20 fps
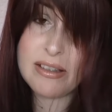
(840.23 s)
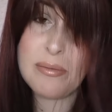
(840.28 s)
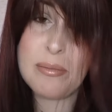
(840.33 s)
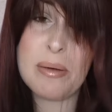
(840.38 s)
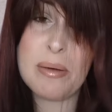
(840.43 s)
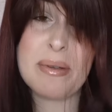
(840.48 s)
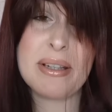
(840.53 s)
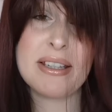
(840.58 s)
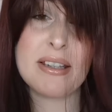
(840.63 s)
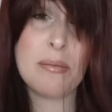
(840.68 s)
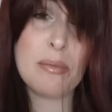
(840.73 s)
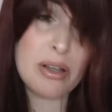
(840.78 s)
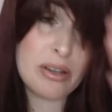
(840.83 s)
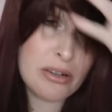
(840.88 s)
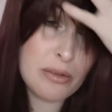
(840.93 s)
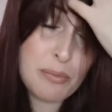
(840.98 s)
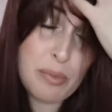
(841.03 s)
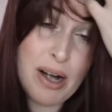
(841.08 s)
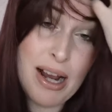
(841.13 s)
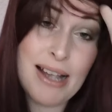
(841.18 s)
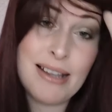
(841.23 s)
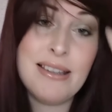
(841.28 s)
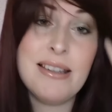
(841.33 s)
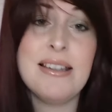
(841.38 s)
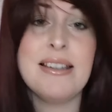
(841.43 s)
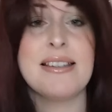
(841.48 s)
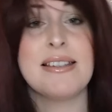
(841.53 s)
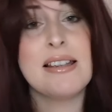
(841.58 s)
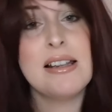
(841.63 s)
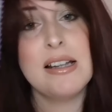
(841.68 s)
to maybe some other
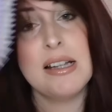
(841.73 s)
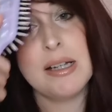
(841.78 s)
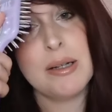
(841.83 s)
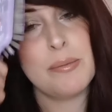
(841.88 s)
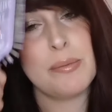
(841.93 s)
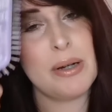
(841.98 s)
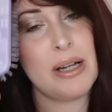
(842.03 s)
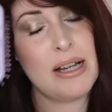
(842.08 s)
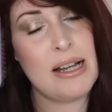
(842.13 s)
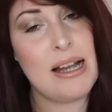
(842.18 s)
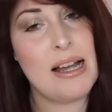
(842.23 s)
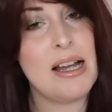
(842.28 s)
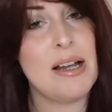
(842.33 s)
brands. But